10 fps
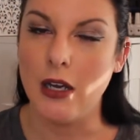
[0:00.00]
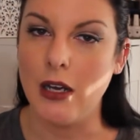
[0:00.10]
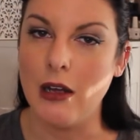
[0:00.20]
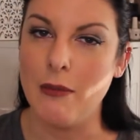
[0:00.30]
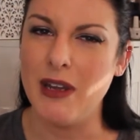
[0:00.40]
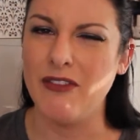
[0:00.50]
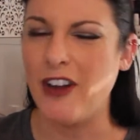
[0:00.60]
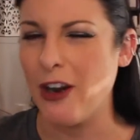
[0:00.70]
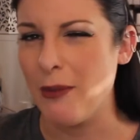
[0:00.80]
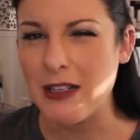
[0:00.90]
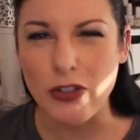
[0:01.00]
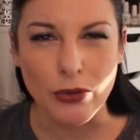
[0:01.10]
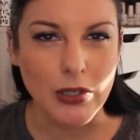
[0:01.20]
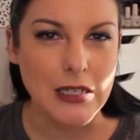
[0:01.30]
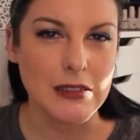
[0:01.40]

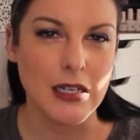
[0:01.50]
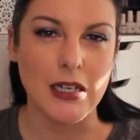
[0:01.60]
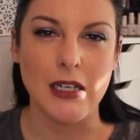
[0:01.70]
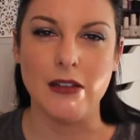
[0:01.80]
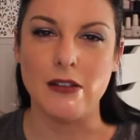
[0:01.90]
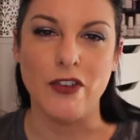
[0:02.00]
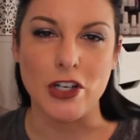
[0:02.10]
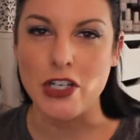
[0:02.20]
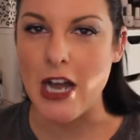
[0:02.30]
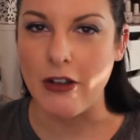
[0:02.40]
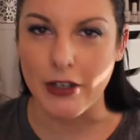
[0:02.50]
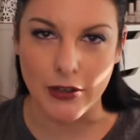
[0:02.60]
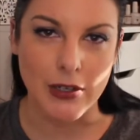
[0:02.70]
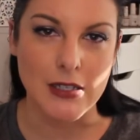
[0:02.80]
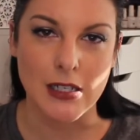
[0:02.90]
environmental reasons,
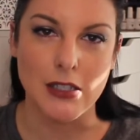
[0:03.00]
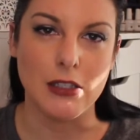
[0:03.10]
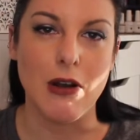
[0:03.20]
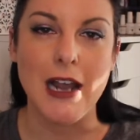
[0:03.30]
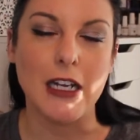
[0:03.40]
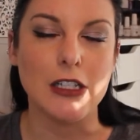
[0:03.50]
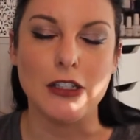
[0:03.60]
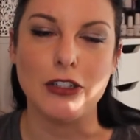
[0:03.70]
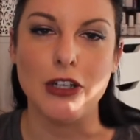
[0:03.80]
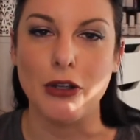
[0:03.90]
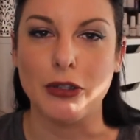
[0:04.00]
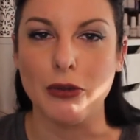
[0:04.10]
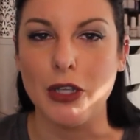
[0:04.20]
functionality reasons. So I'm going to start to go through